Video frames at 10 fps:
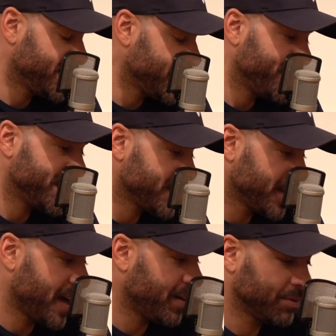it's similar
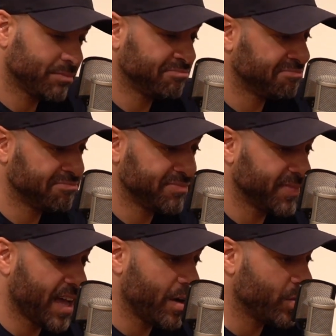to
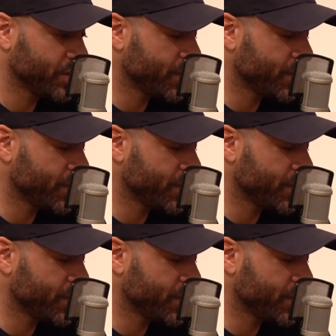how it was